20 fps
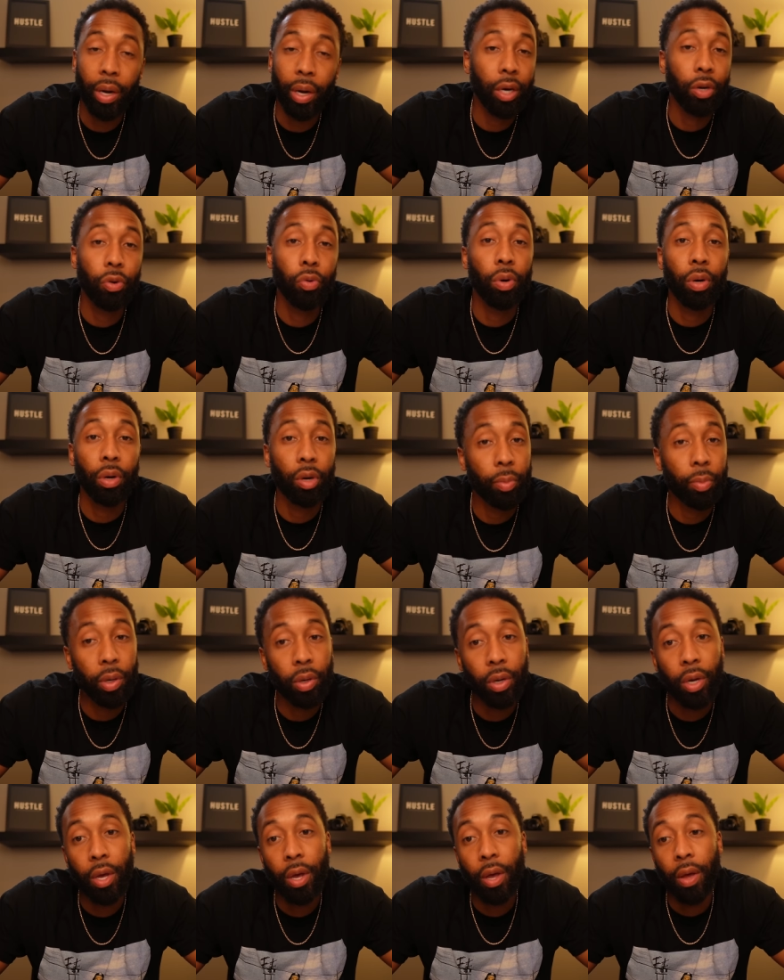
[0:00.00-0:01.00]
I ain't doing it no
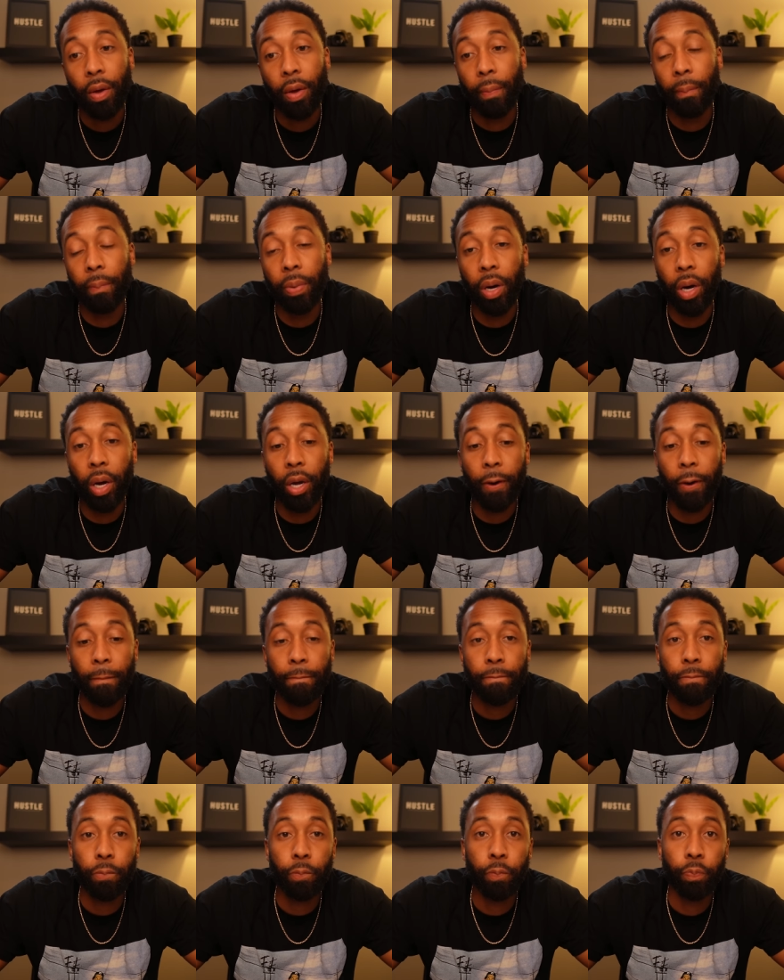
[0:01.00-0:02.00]
more.
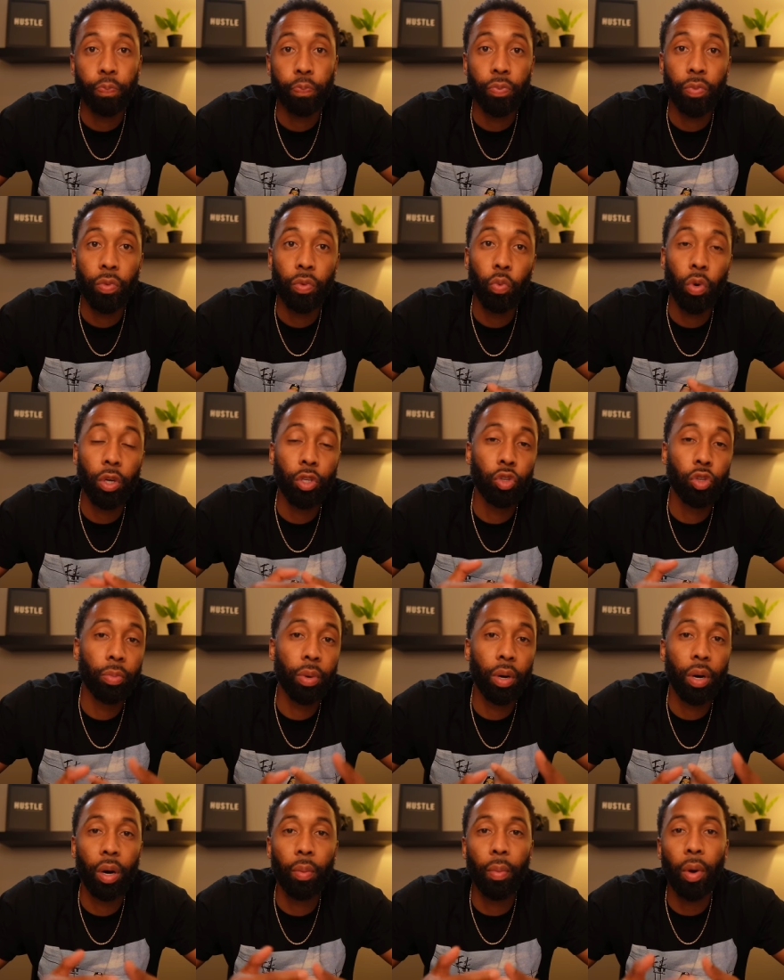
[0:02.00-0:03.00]
But once you
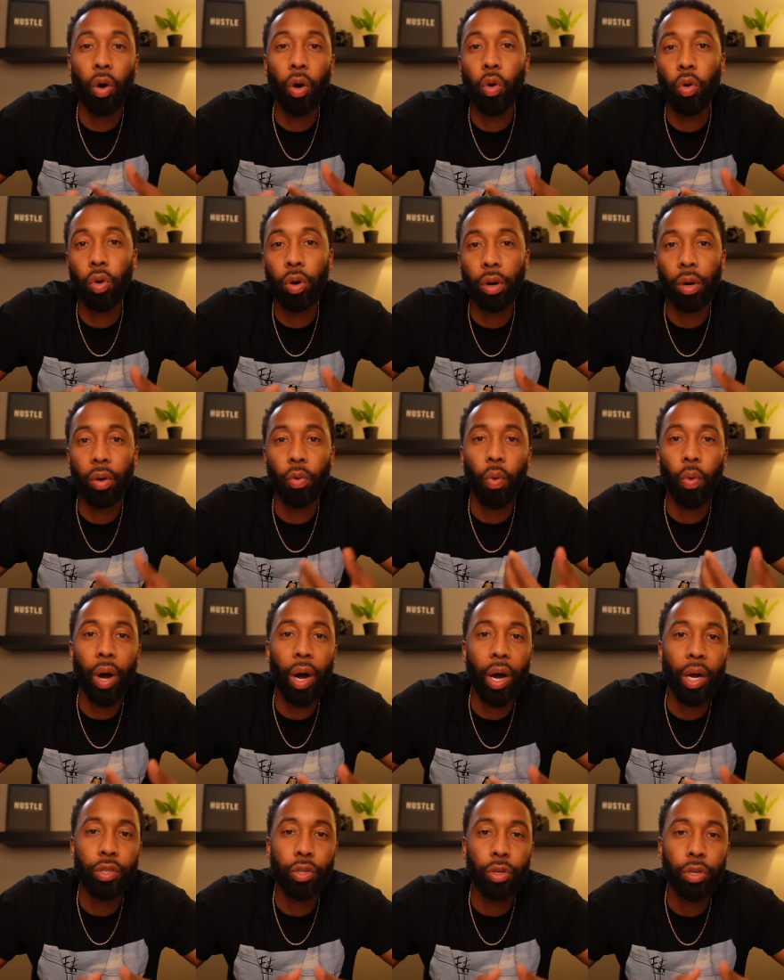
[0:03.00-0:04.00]
become older and
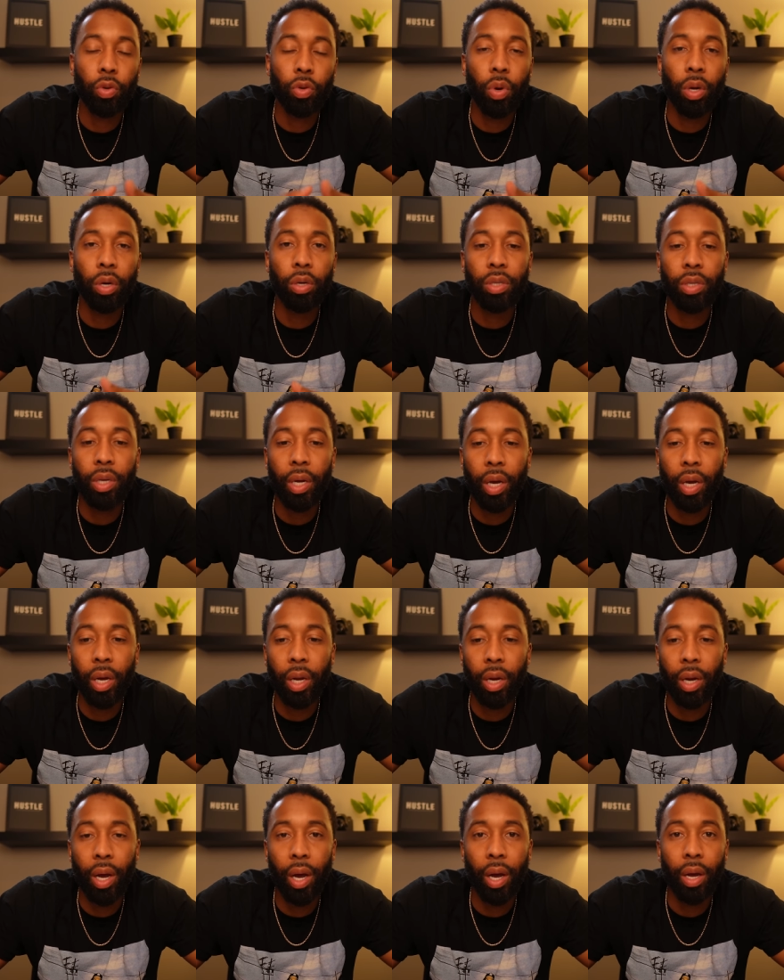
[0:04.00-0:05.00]
wiser, you
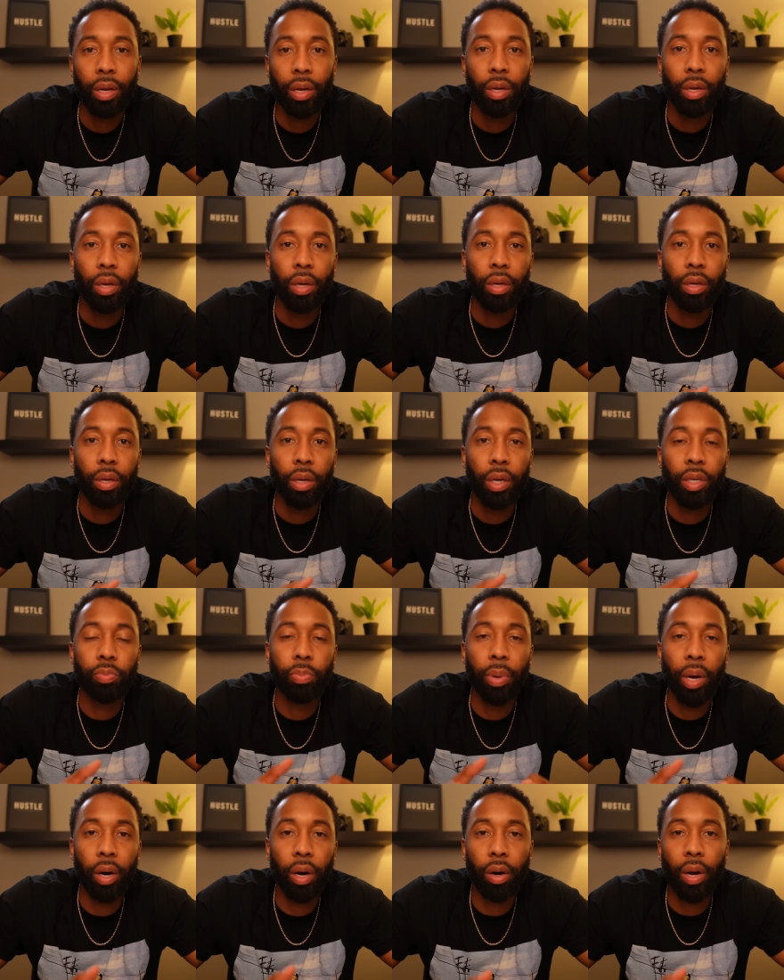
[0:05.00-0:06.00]
understand that it's
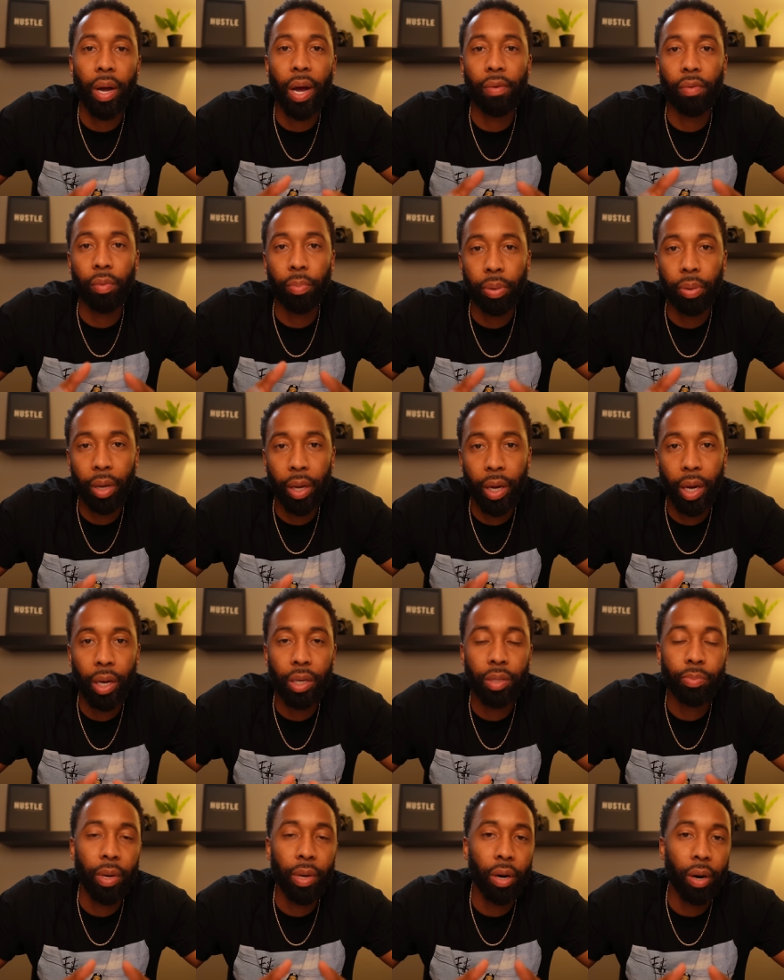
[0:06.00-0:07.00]
better to have a plan,
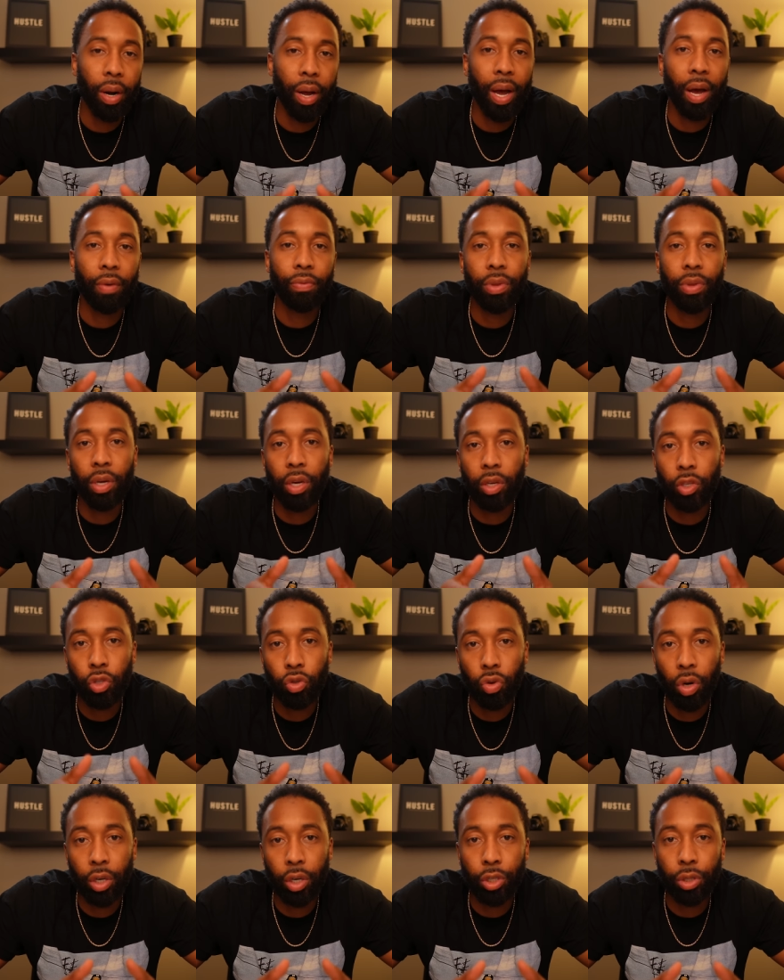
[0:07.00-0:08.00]
it's better to have things
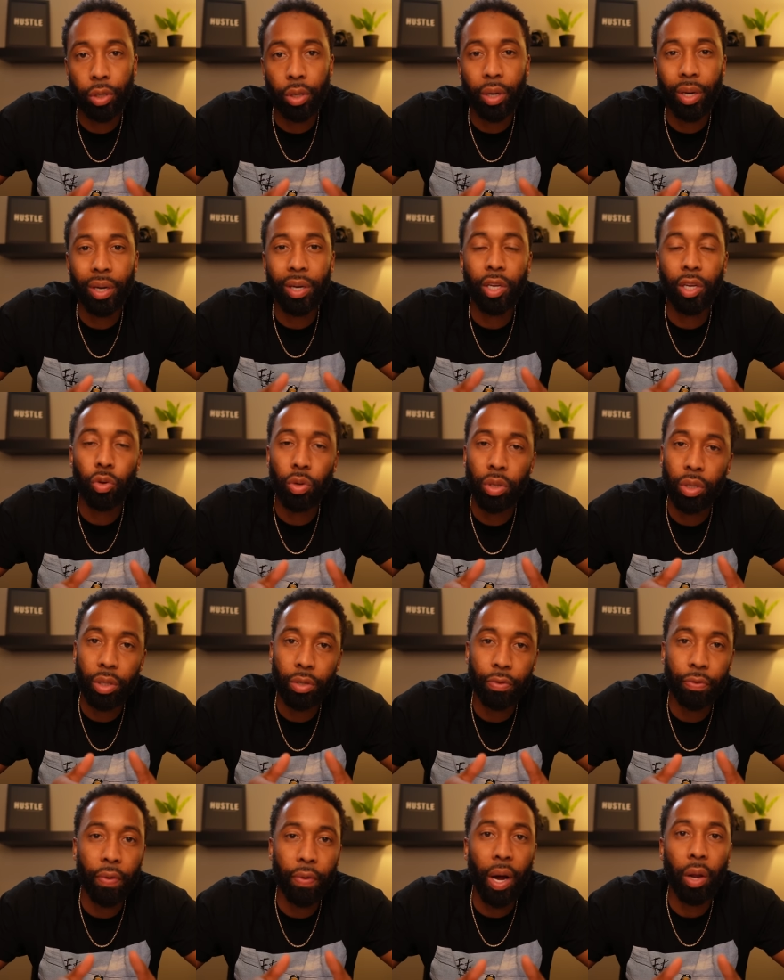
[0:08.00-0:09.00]
structured, and then you could
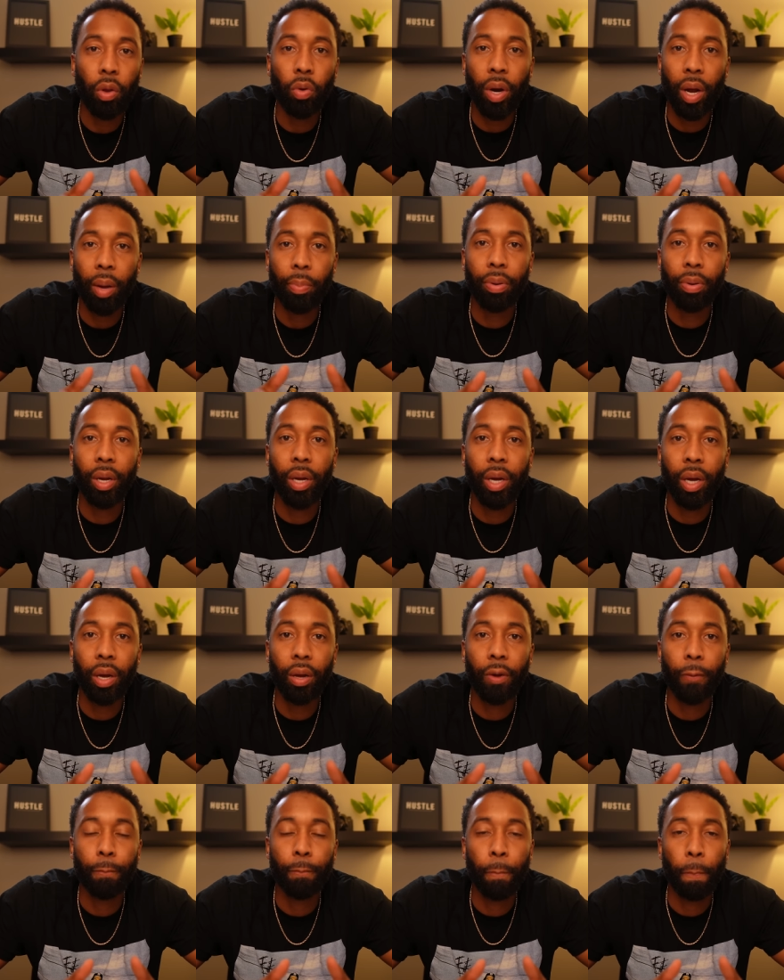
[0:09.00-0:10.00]
just follow that plan.